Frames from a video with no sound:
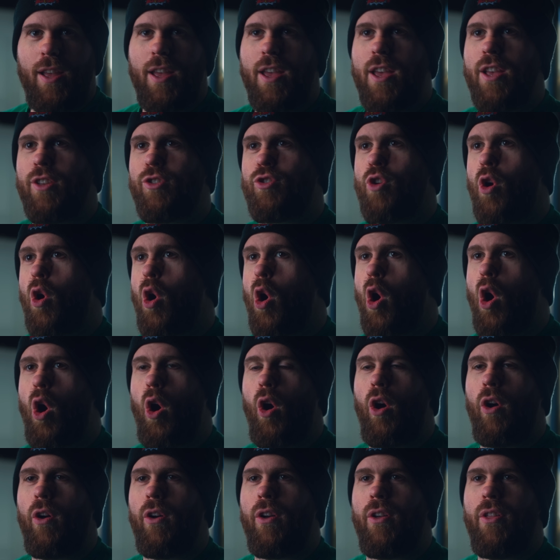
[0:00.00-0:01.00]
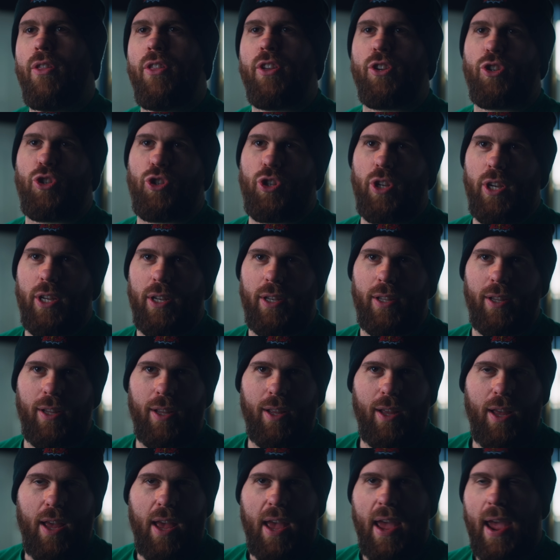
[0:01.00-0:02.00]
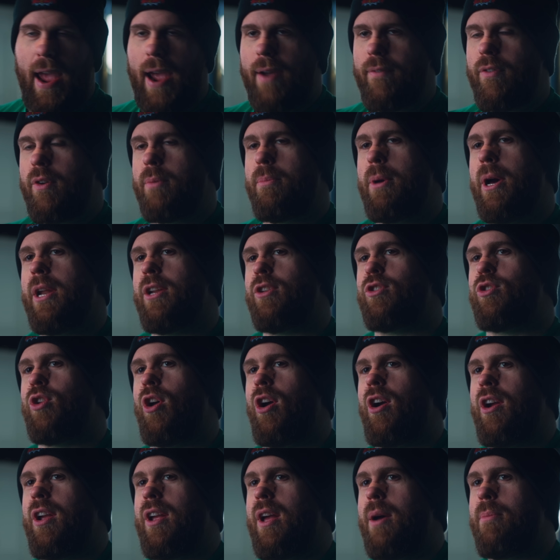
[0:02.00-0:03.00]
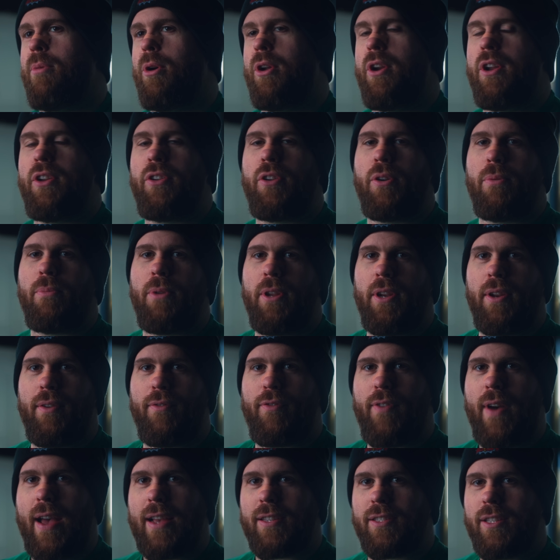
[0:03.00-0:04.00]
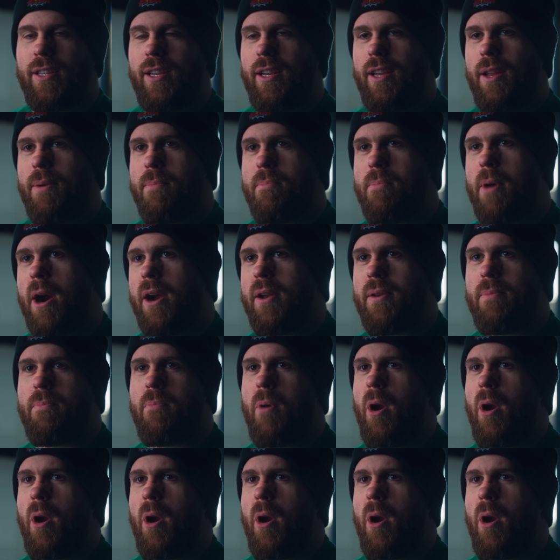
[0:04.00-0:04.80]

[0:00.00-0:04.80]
is all the shit. Everybody's talking about intermittent fasting and Martin